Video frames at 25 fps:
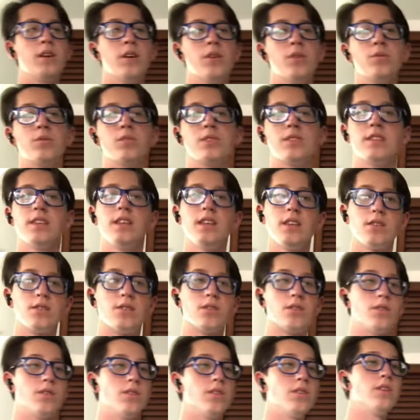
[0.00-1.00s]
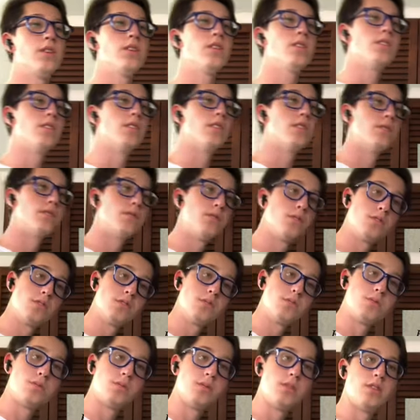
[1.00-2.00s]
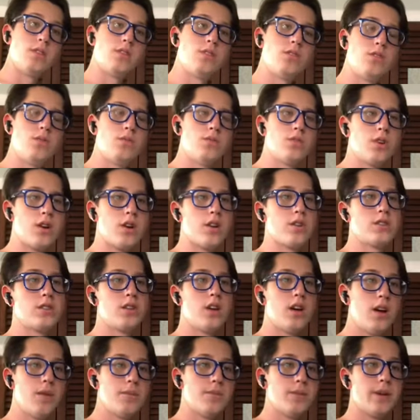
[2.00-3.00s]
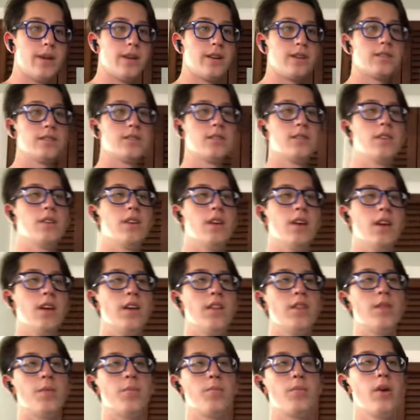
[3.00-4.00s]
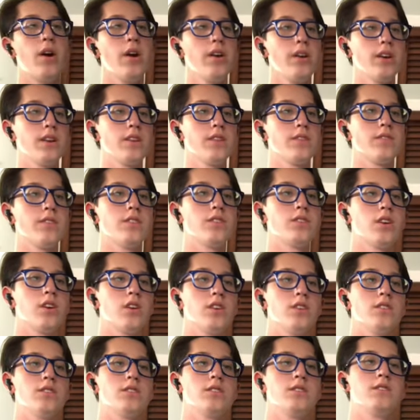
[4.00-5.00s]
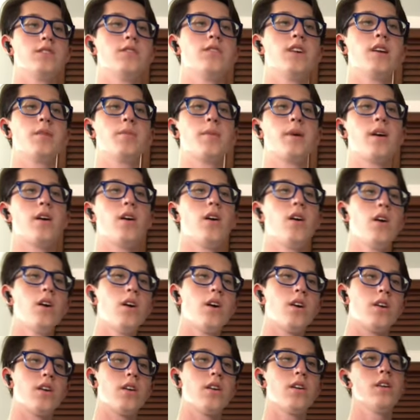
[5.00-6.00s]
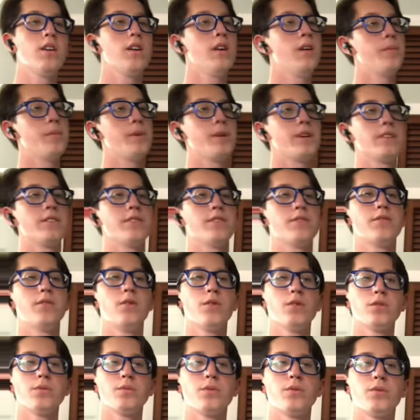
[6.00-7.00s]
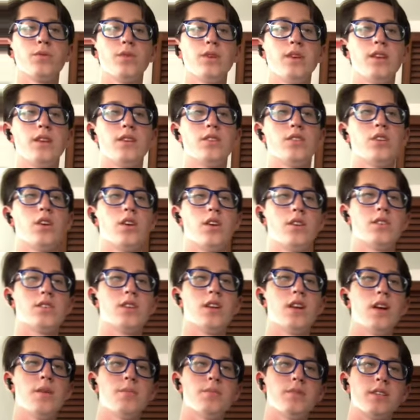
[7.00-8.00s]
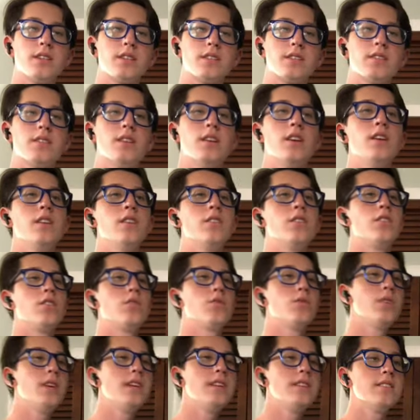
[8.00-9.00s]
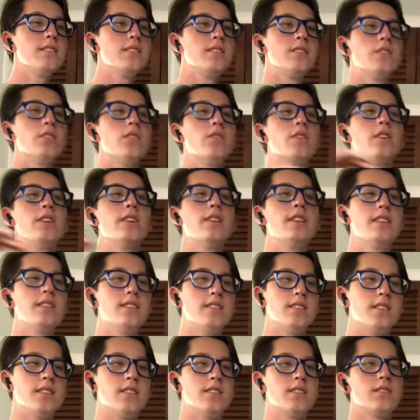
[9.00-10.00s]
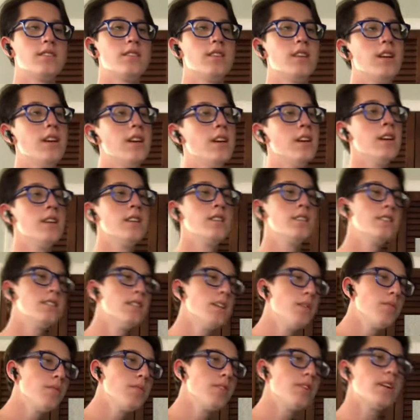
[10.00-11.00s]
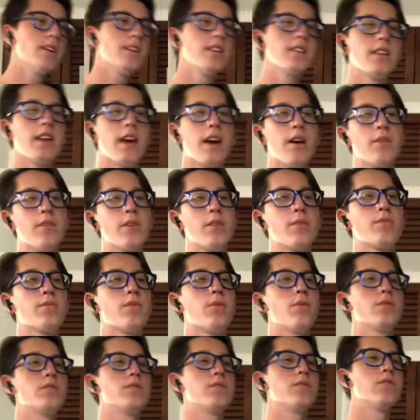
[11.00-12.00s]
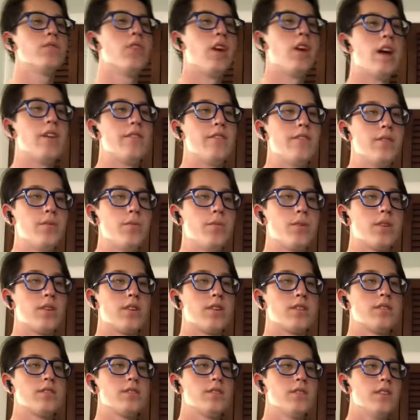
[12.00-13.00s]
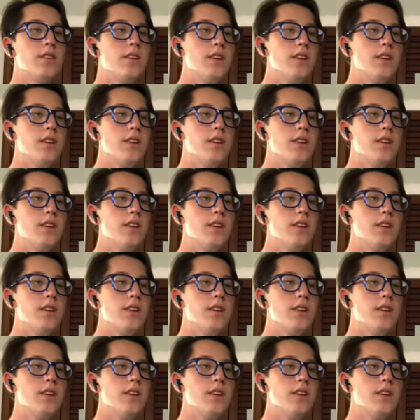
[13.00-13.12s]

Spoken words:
which is equal to the force between the two charged objects. The product of the charge is divided by R because the force between charged objects decreases over distance, similarly to how the force of gravity works.